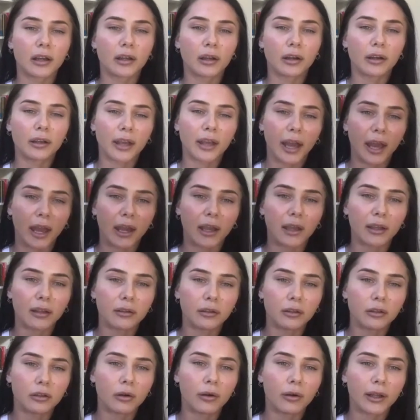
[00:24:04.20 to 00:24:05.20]
okay,
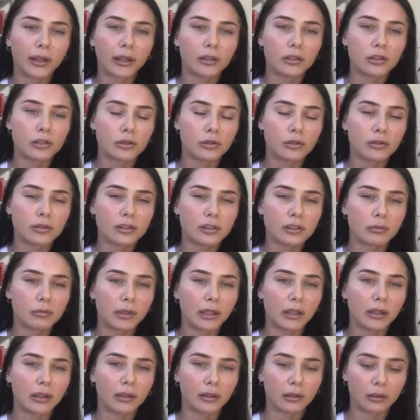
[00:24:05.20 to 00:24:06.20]
you know, I can choose to
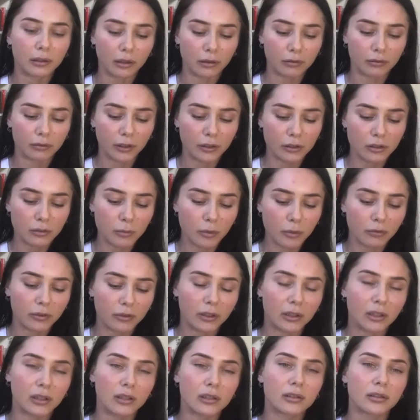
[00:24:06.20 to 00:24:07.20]
be a victim of
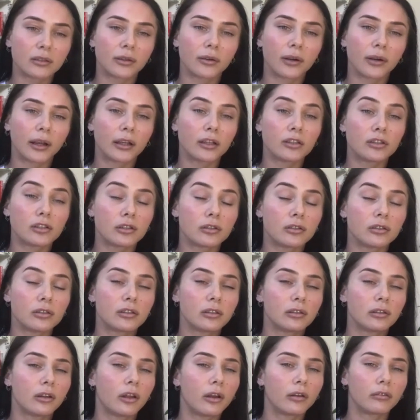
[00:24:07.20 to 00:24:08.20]
this, or I can choose to
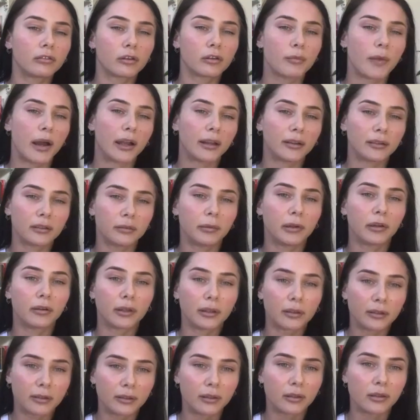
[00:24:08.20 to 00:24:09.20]
learn from my
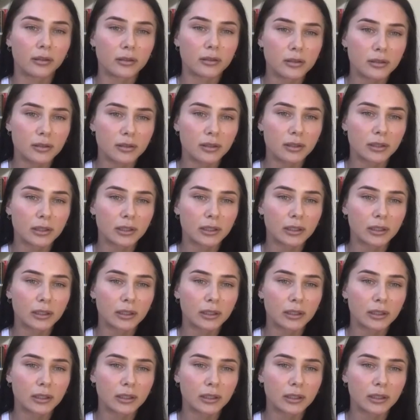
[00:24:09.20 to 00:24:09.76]
experiences.